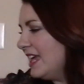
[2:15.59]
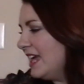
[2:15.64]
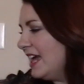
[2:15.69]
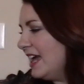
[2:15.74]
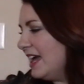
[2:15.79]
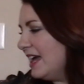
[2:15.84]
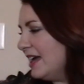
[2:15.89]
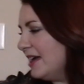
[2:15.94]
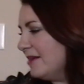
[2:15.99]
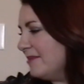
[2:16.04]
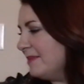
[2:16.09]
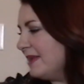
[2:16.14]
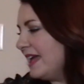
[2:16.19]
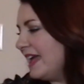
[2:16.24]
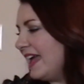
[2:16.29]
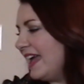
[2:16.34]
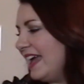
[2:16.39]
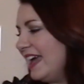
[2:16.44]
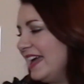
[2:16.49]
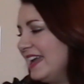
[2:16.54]

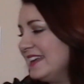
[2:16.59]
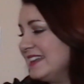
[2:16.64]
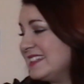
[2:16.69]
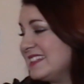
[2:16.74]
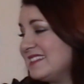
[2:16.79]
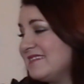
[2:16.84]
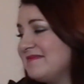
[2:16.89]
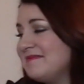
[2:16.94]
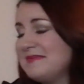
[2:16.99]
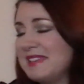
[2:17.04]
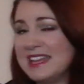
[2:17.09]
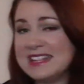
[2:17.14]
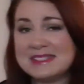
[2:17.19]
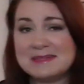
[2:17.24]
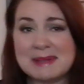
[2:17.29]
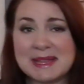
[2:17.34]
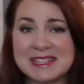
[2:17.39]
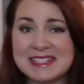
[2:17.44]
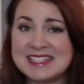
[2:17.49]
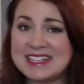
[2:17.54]
And that's
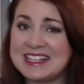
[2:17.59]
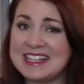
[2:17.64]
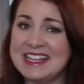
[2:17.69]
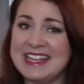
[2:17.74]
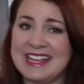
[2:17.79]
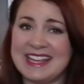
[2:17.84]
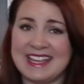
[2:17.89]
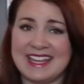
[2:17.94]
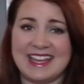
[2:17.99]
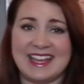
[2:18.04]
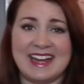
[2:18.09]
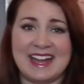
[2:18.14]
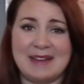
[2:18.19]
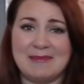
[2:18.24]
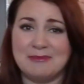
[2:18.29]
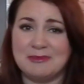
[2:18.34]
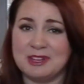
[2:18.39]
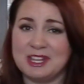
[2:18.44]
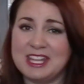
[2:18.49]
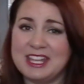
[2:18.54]
basically it.
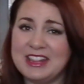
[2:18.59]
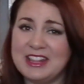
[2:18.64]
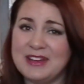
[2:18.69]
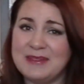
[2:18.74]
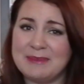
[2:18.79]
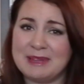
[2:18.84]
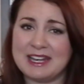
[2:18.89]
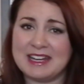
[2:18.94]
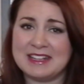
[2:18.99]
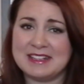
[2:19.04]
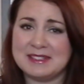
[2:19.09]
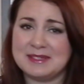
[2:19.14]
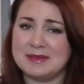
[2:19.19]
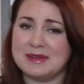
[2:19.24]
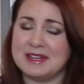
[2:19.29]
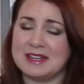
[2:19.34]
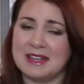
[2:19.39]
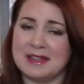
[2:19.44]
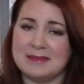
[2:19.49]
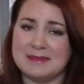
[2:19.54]
I'm really low maintenance when
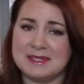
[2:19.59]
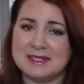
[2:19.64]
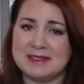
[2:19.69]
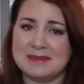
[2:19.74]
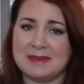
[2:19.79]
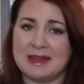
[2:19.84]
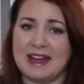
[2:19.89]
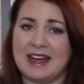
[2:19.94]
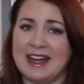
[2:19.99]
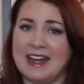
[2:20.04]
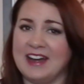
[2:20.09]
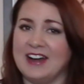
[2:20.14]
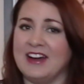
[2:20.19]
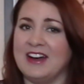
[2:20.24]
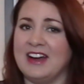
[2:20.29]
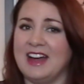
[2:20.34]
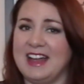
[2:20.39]
it comes to my hair.